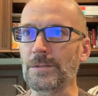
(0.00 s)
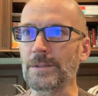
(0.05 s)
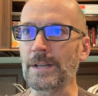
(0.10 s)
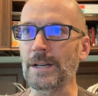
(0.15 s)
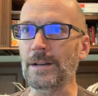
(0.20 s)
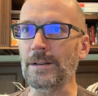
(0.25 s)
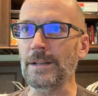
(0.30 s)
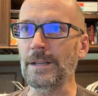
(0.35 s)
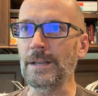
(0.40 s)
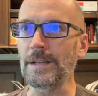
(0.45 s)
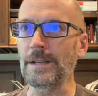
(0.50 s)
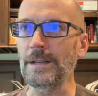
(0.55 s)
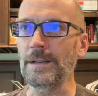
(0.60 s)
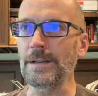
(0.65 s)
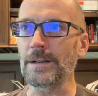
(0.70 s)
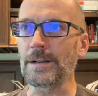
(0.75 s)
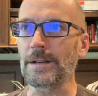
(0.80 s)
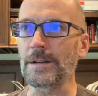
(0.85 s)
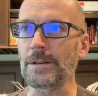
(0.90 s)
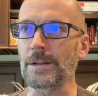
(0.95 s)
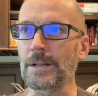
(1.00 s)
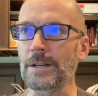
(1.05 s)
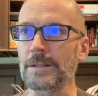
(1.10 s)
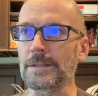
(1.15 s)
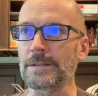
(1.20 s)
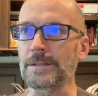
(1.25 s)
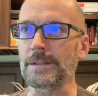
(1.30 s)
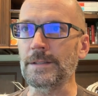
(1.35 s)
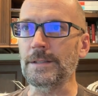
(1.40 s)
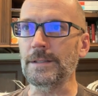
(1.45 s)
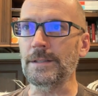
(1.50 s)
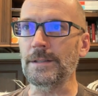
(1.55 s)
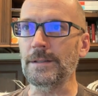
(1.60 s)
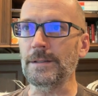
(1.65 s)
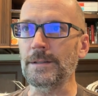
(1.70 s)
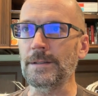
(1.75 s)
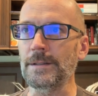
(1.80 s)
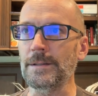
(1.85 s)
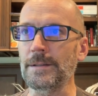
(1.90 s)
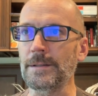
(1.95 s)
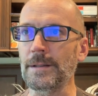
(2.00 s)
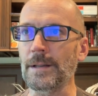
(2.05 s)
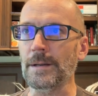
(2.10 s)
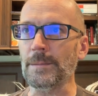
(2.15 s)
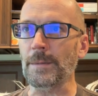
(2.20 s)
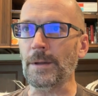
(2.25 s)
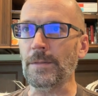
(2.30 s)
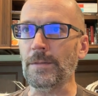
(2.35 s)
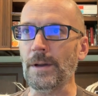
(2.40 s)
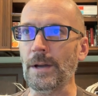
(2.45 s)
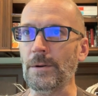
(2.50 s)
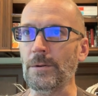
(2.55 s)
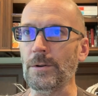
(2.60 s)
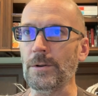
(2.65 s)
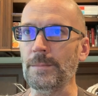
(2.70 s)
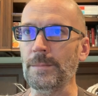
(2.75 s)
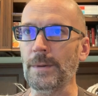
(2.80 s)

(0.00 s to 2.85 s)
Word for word: down here, you're going to see like my thyroid